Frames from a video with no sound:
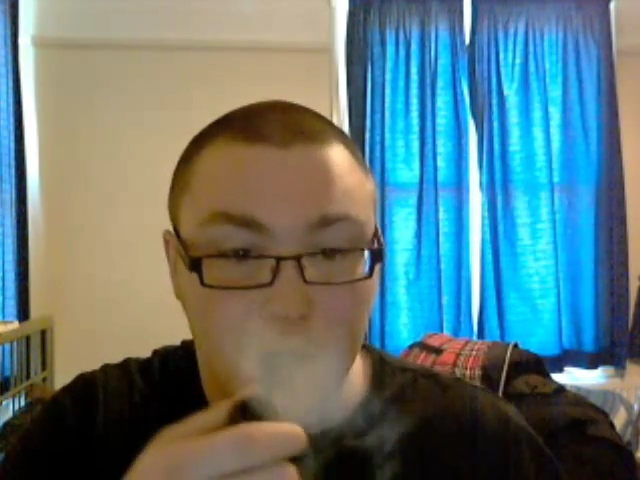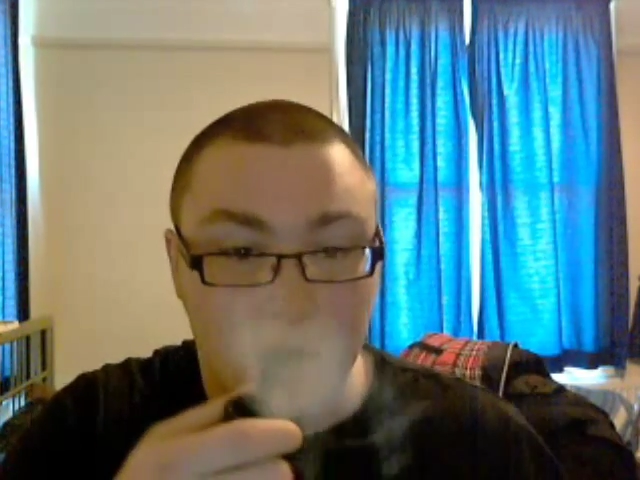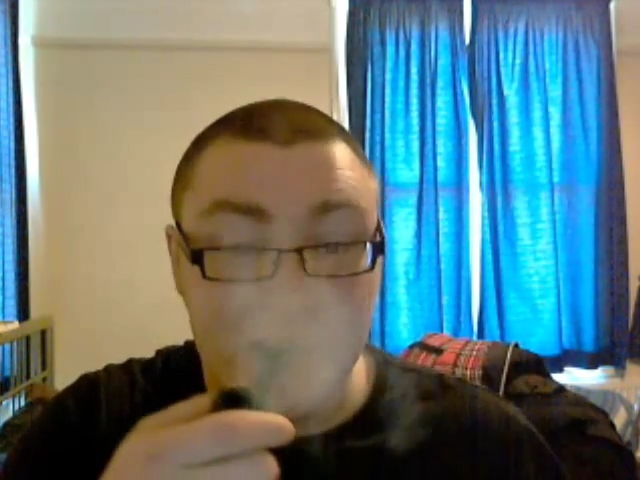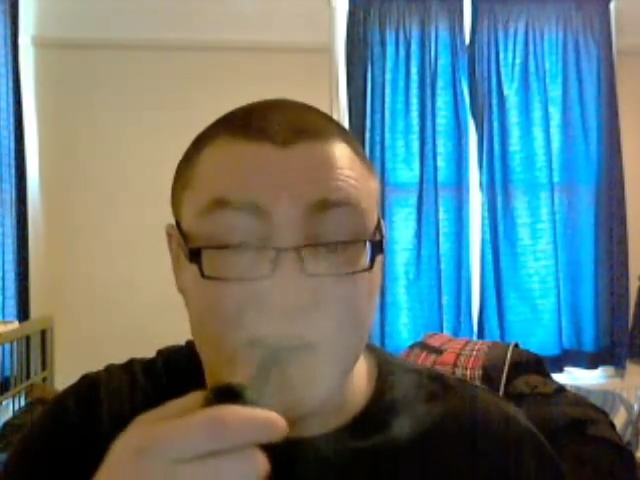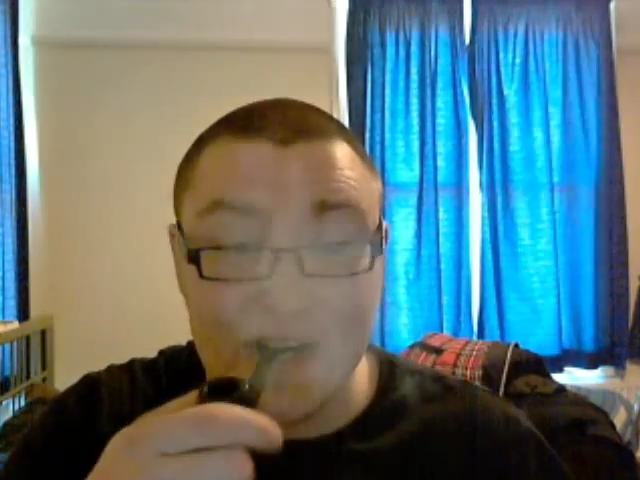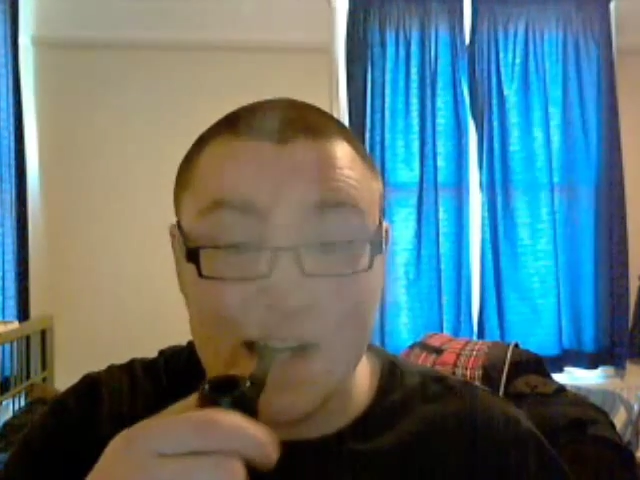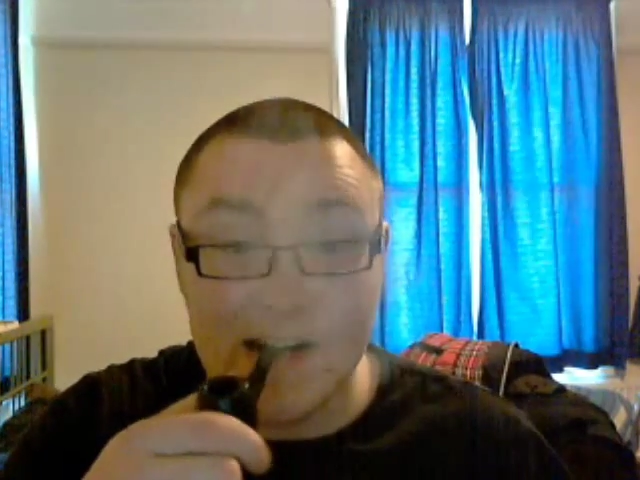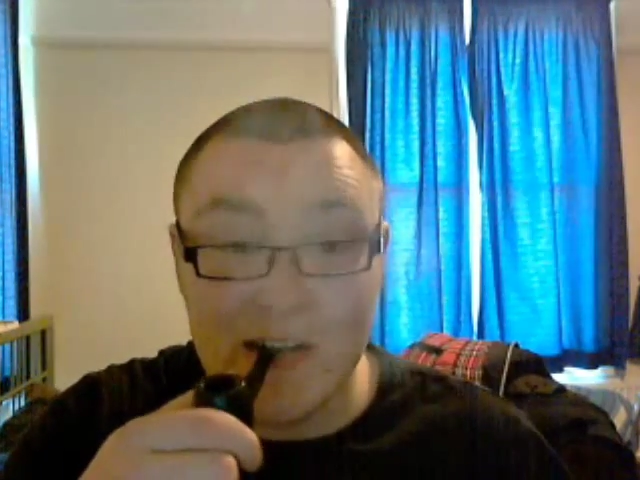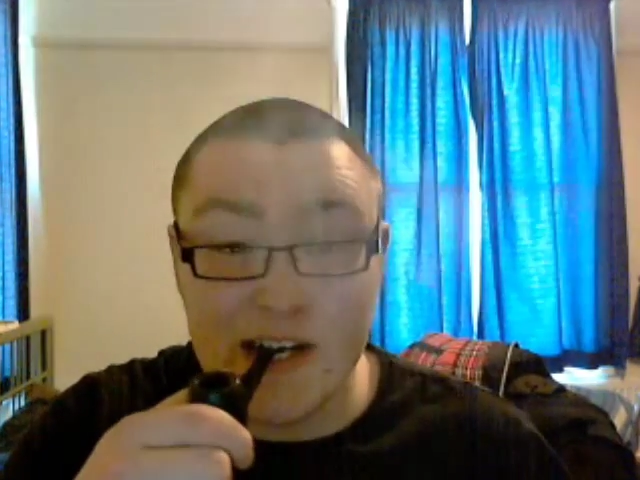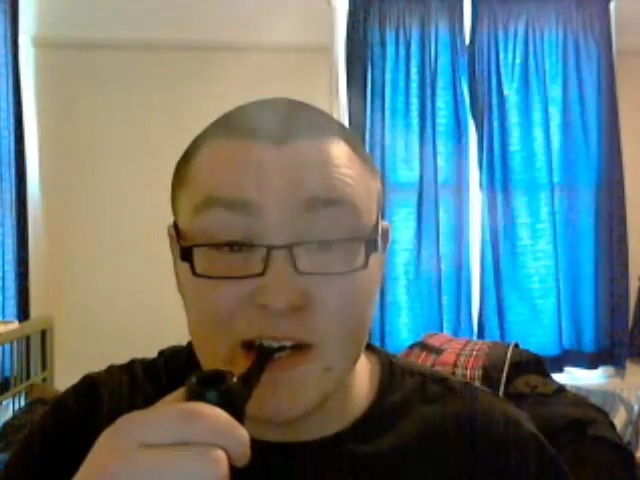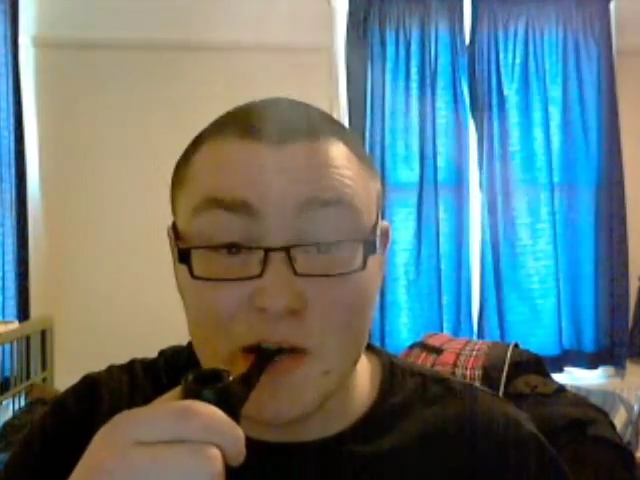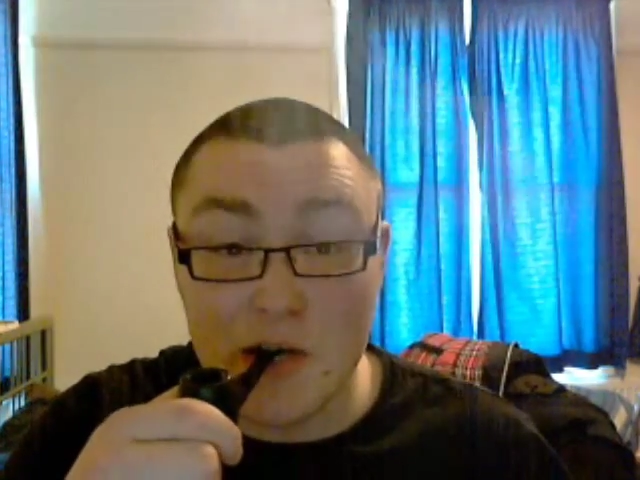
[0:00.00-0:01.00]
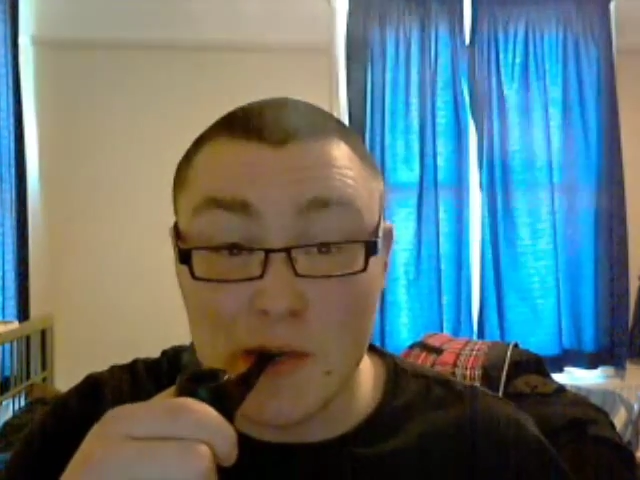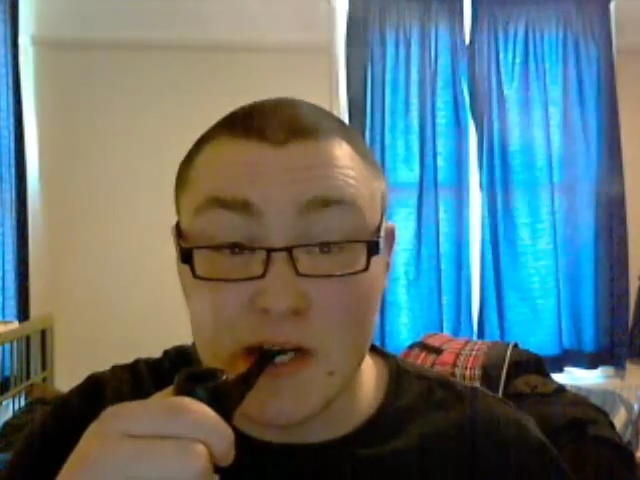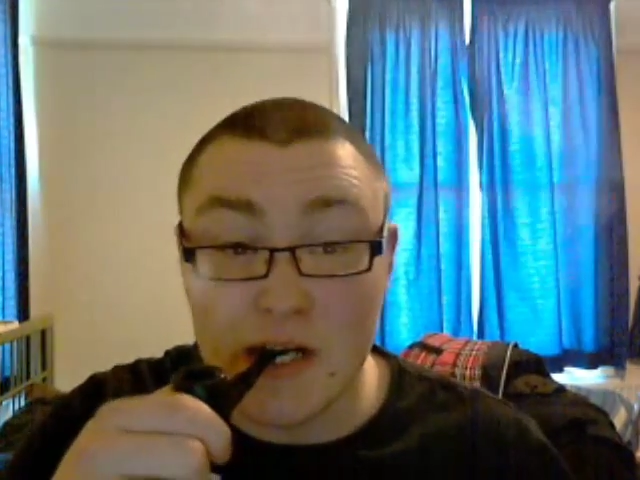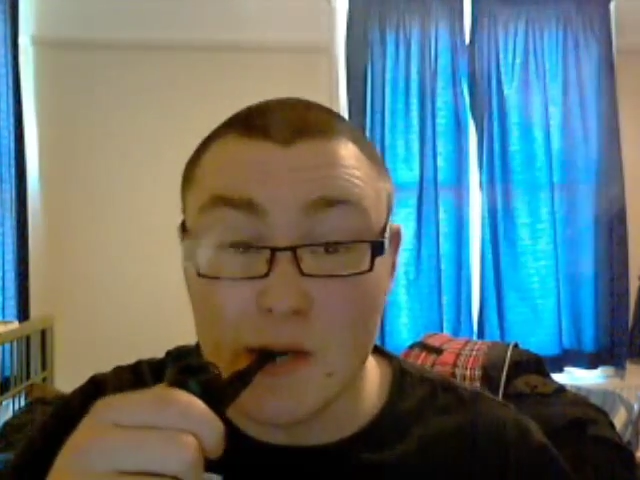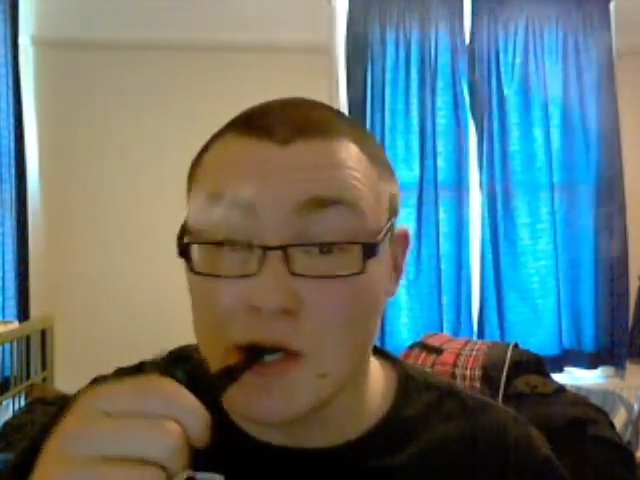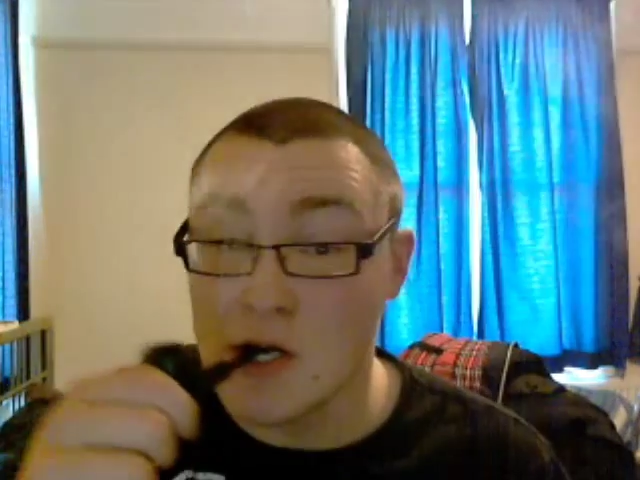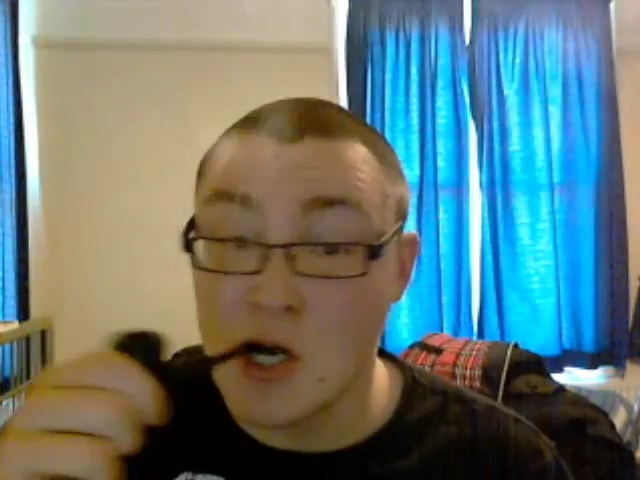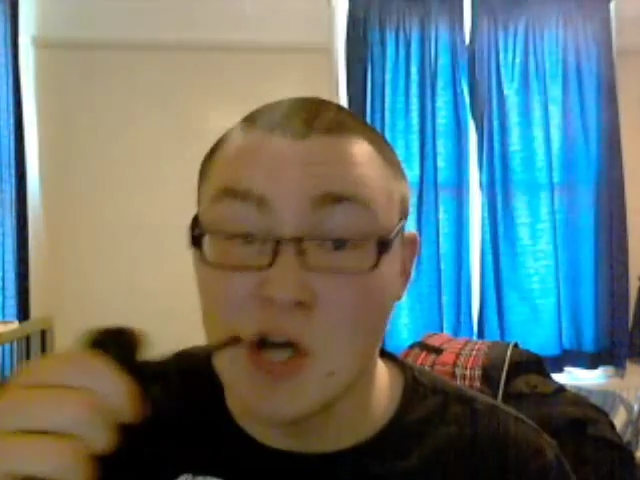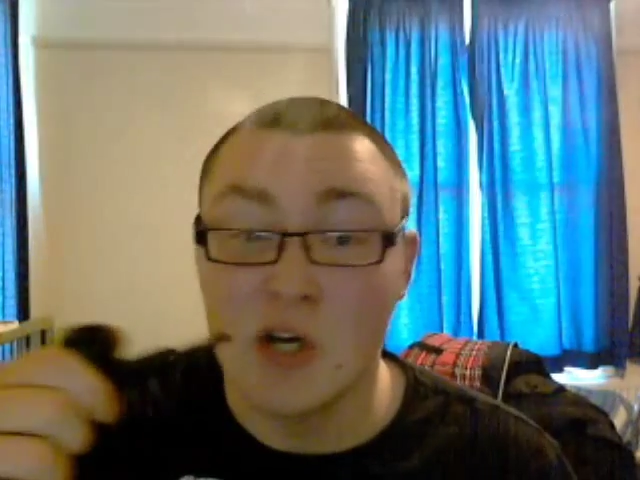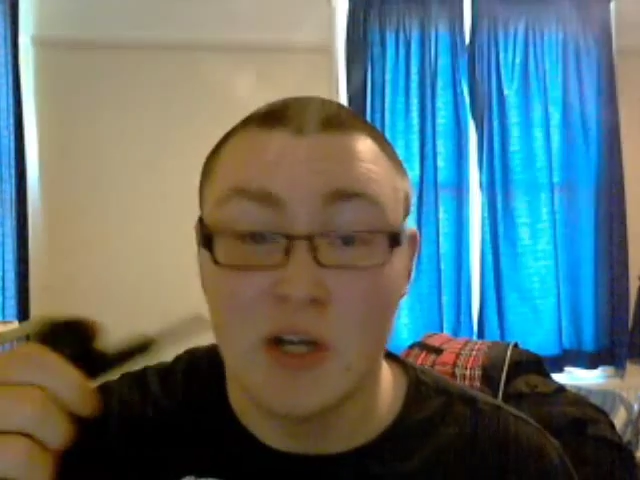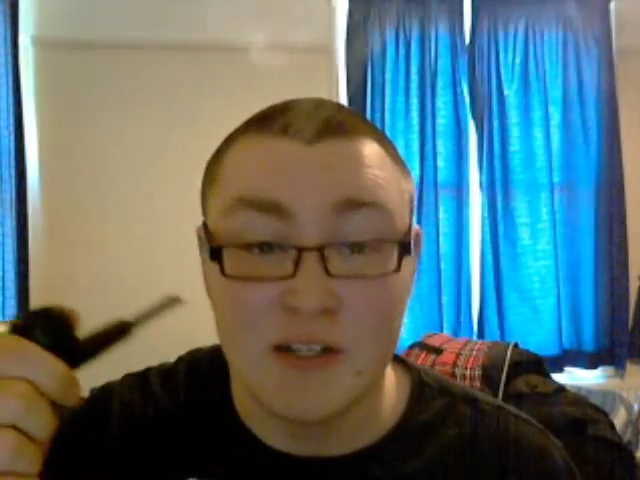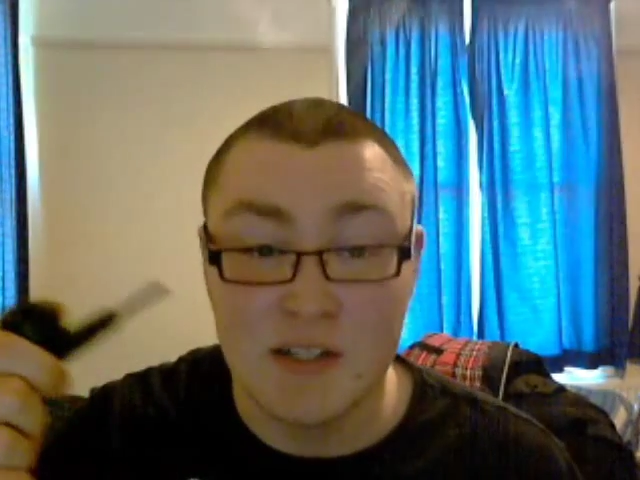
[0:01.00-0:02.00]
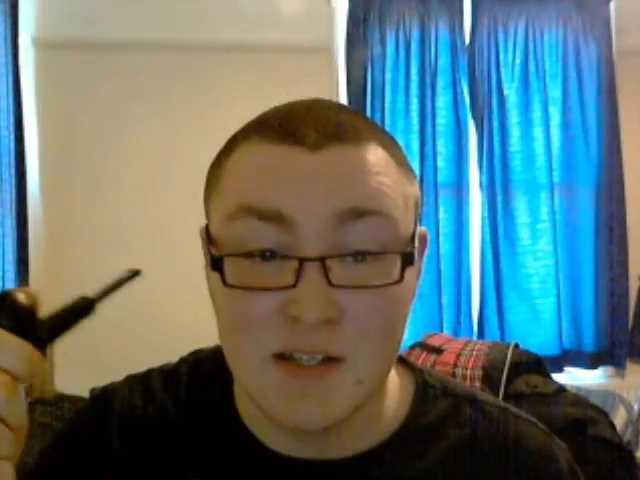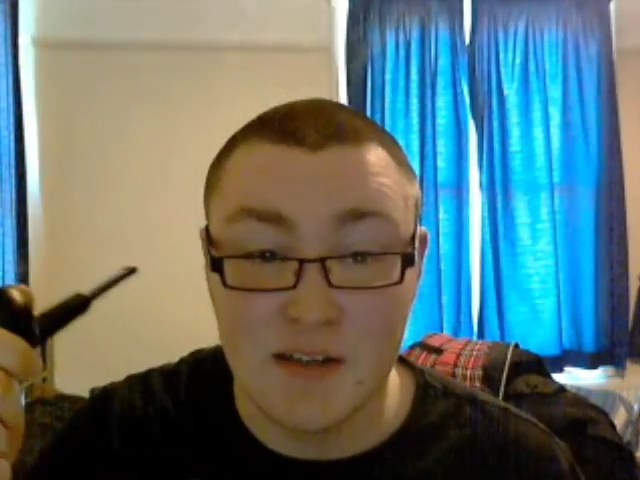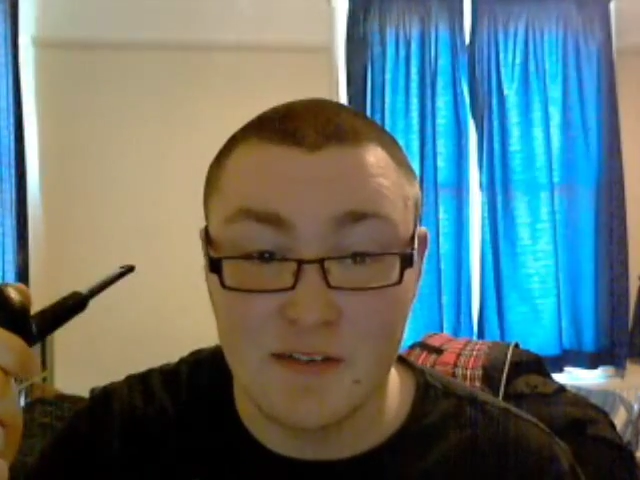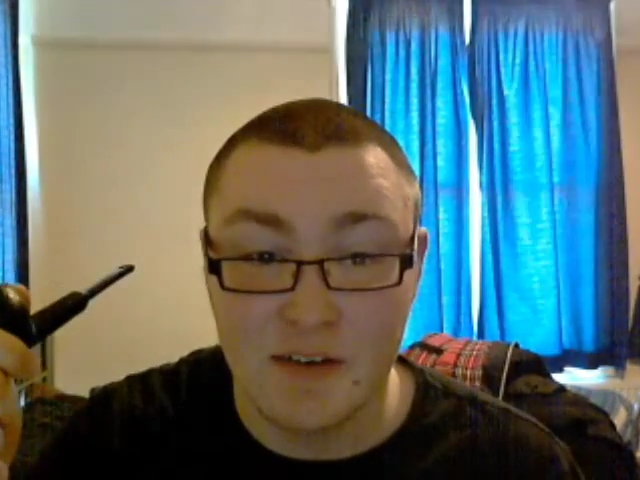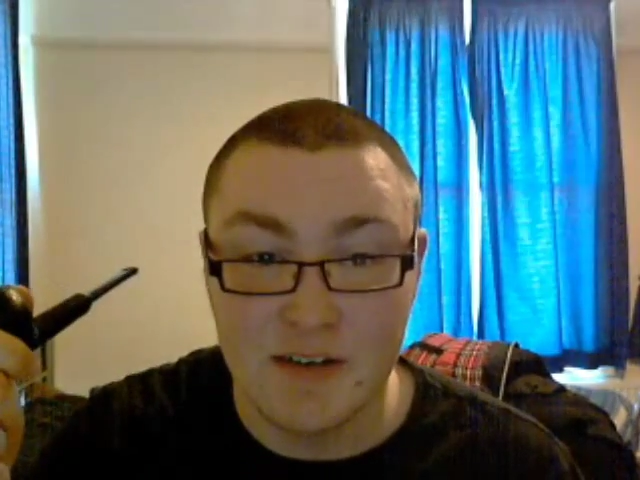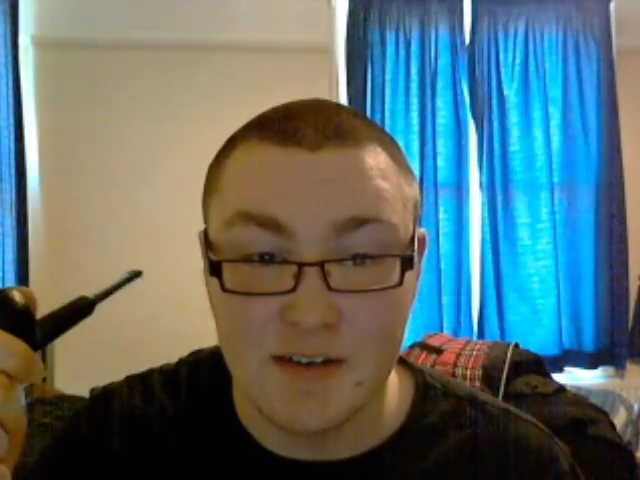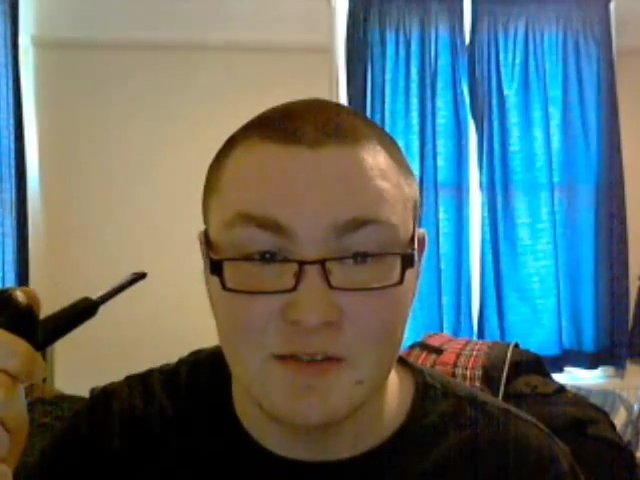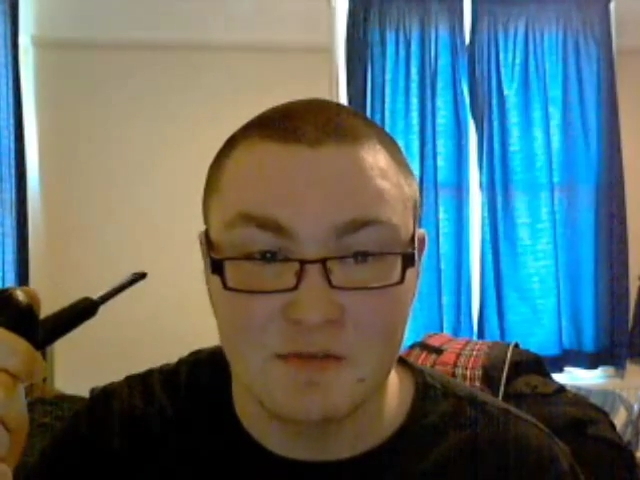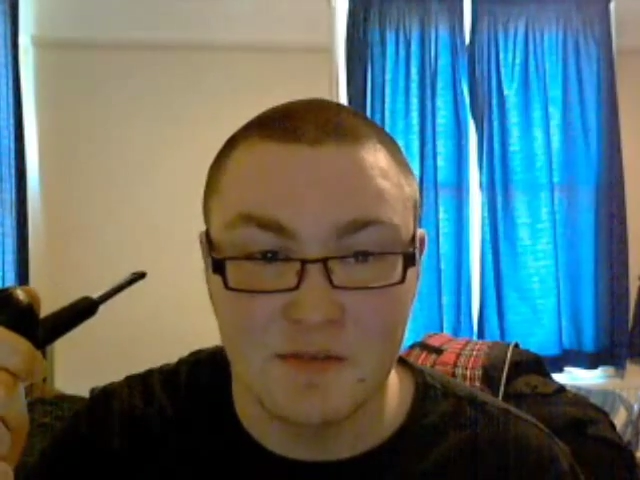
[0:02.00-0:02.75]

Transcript: But this is their idea of sweet. I would not like to see their idea of,